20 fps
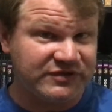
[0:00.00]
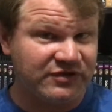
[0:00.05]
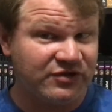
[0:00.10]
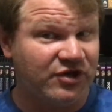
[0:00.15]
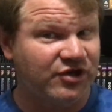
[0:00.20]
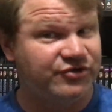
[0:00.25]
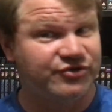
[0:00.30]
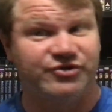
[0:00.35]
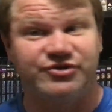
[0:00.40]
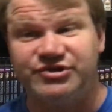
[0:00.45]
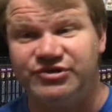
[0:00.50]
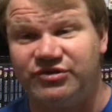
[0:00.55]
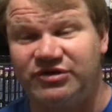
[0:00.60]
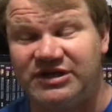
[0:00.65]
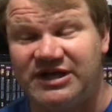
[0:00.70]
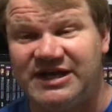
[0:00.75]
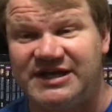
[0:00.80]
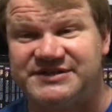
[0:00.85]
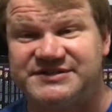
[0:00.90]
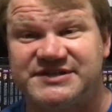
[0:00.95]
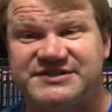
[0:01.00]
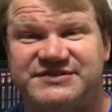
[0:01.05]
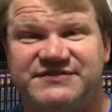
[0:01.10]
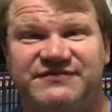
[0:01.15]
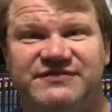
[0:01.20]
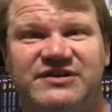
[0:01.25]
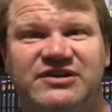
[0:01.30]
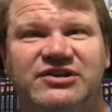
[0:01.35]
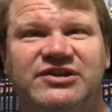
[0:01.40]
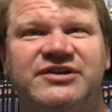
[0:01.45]
underutilized as a
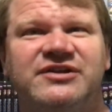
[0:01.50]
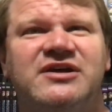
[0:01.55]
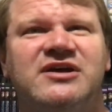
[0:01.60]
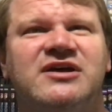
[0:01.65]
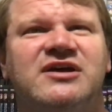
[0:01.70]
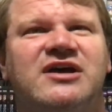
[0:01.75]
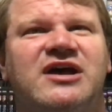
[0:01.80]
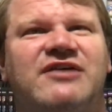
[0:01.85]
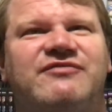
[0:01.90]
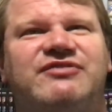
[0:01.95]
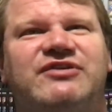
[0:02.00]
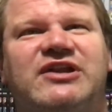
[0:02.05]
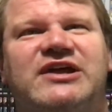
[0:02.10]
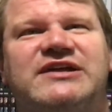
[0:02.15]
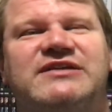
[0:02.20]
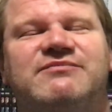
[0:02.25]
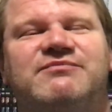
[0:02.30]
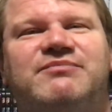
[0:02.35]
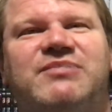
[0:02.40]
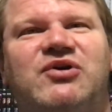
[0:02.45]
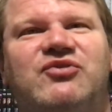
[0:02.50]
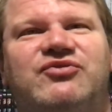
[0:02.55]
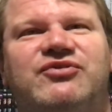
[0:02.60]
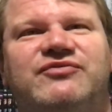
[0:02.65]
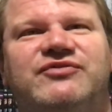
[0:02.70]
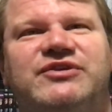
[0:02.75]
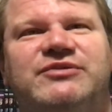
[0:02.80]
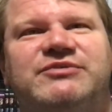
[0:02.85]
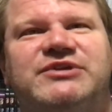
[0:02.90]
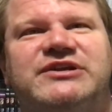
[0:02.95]
villain. I feel like both
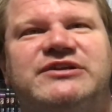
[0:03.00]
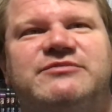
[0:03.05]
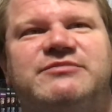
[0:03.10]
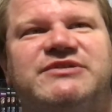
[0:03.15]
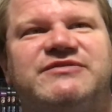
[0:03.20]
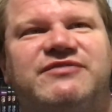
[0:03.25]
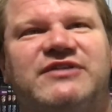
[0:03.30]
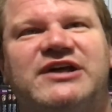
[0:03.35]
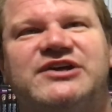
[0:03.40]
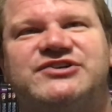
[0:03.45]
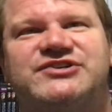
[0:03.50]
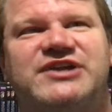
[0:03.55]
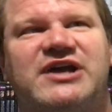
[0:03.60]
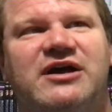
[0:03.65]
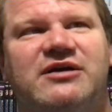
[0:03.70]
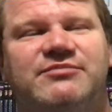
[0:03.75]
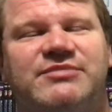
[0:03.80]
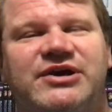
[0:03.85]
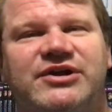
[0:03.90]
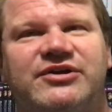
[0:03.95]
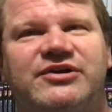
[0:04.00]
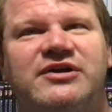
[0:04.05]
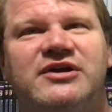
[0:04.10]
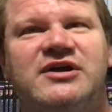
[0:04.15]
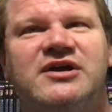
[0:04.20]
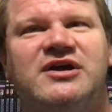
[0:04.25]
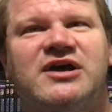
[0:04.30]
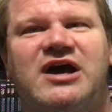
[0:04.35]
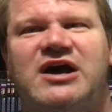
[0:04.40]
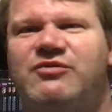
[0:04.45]
of them need to be fleshed out better.
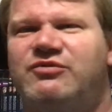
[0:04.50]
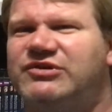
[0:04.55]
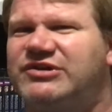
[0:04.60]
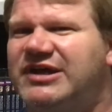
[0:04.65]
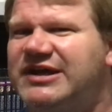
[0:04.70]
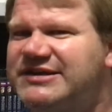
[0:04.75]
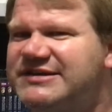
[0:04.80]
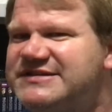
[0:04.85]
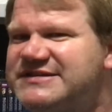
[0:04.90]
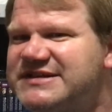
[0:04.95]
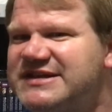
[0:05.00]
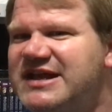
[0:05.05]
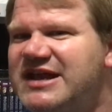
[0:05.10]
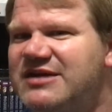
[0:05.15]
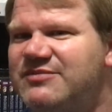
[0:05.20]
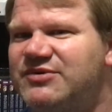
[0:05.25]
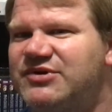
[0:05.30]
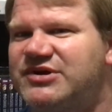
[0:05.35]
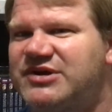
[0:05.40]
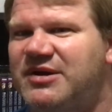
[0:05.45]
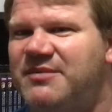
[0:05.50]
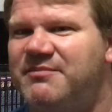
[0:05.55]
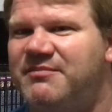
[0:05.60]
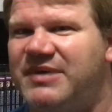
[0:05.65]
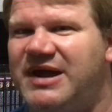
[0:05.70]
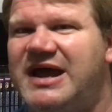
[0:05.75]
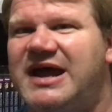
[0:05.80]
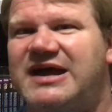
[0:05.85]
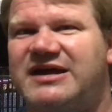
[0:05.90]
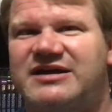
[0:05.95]
I would like to see Hammer come
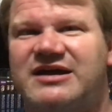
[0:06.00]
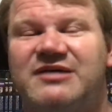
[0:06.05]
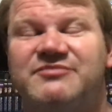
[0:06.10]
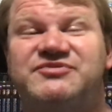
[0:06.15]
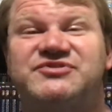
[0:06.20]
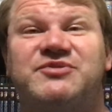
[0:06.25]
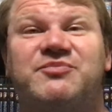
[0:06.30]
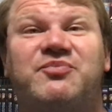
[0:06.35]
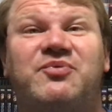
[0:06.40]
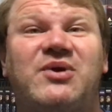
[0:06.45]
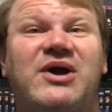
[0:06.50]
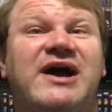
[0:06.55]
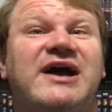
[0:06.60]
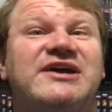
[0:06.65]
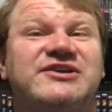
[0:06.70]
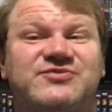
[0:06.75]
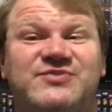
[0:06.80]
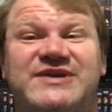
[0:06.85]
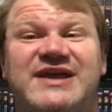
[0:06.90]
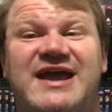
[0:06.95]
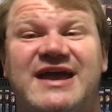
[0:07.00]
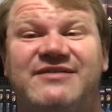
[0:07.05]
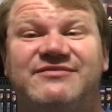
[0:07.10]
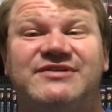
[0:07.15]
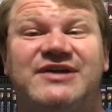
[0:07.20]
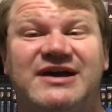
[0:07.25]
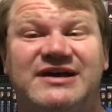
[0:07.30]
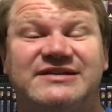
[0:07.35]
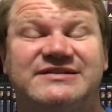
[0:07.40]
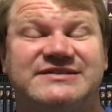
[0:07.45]
back. I'm surprised we have
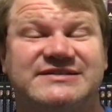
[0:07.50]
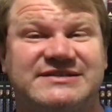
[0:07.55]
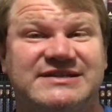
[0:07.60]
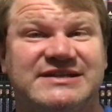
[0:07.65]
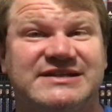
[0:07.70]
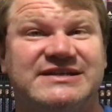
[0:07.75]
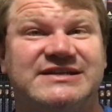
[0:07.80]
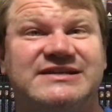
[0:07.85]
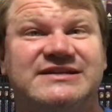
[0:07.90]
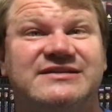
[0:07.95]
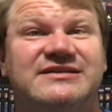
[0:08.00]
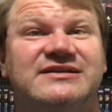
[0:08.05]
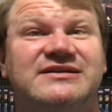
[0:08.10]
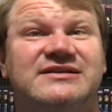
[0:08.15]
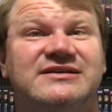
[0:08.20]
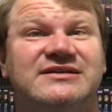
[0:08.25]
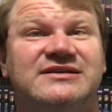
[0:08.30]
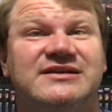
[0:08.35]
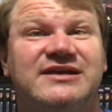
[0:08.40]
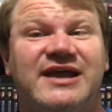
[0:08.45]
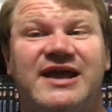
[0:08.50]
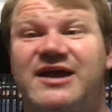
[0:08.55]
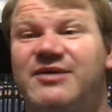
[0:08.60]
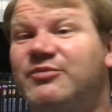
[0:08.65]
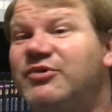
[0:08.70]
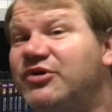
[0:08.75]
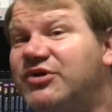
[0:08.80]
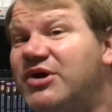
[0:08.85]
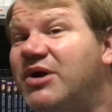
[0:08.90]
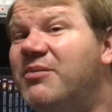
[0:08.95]
not seen
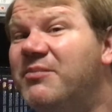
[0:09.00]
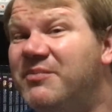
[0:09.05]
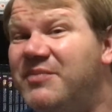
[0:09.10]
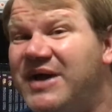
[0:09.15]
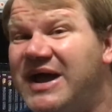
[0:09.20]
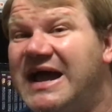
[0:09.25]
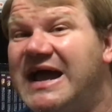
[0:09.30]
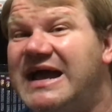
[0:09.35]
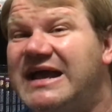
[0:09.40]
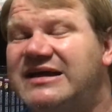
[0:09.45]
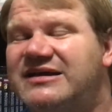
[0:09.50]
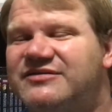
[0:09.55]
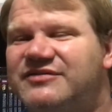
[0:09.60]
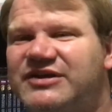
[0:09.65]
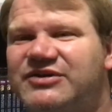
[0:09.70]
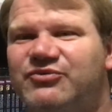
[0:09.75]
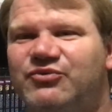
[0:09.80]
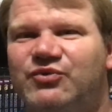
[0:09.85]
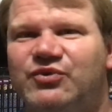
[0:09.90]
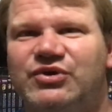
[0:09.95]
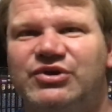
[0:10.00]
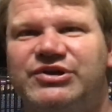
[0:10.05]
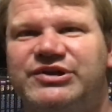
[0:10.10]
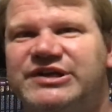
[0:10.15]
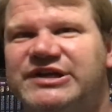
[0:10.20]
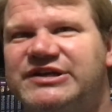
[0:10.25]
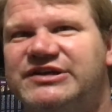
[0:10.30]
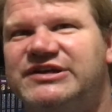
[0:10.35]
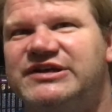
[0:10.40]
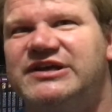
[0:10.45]
Hammer come back. They really
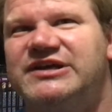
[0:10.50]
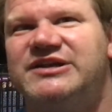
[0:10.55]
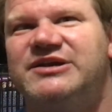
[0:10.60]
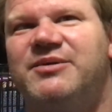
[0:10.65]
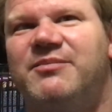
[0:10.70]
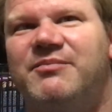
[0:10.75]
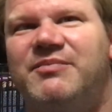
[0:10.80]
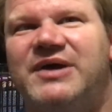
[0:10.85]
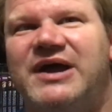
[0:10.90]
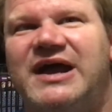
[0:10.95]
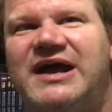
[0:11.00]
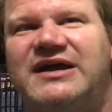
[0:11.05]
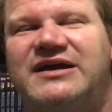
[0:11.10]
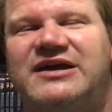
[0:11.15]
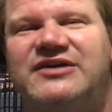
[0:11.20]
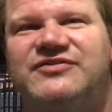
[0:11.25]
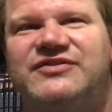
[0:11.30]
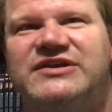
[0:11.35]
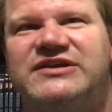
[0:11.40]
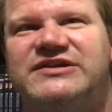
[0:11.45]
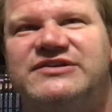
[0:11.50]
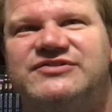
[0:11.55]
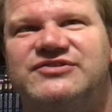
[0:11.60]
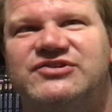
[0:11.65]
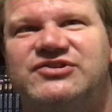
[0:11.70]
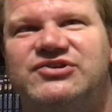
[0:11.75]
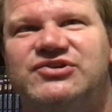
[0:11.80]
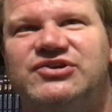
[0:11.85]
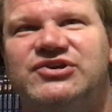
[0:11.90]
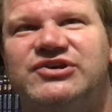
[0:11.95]
need to get him back. I think he's a
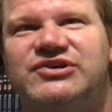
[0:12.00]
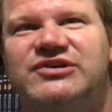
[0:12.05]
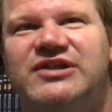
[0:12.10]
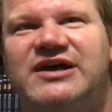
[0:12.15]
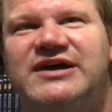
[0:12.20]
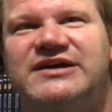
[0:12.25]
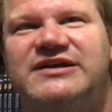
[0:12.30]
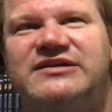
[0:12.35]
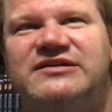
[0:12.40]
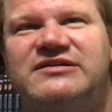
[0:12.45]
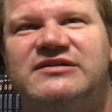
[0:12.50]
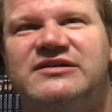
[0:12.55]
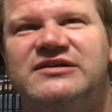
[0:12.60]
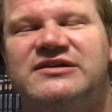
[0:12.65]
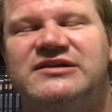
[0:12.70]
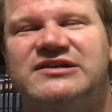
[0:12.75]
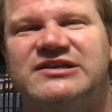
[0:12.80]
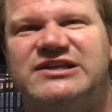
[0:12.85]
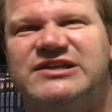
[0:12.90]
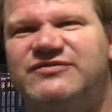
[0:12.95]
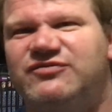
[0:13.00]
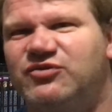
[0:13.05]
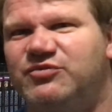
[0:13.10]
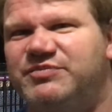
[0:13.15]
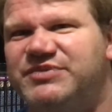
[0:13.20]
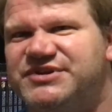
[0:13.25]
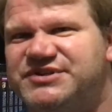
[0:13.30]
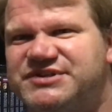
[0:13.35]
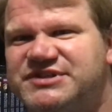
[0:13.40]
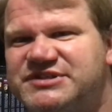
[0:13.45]
good, like, evil
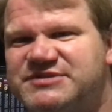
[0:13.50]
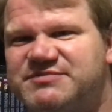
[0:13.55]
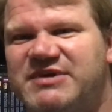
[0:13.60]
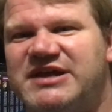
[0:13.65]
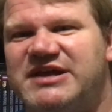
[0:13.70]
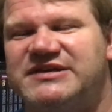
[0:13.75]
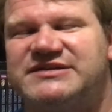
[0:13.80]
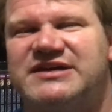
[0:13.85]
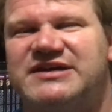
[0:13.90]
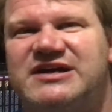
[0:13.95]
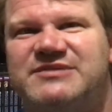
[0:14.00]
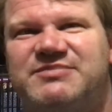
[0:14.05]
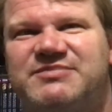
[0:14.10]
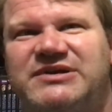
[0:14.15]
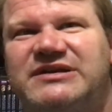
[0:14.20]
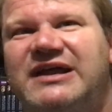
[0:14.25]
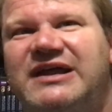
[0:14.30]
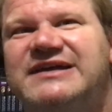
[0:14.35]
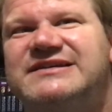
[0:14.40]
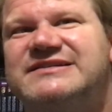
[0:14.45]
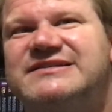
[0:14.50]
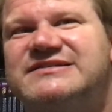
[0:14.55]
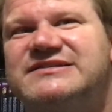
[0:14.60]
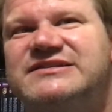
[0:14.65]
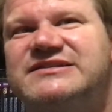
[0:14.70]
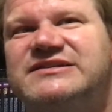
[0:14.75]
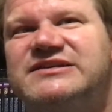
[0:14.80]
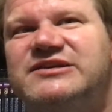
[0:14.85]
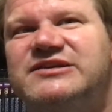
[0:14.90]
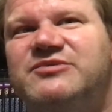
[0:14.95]
businessman type. I'd like to
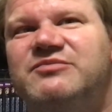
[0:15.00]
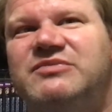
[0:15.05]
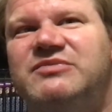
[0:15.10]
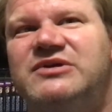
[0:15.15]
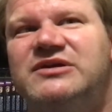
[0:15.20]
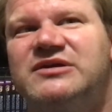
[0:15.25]
see him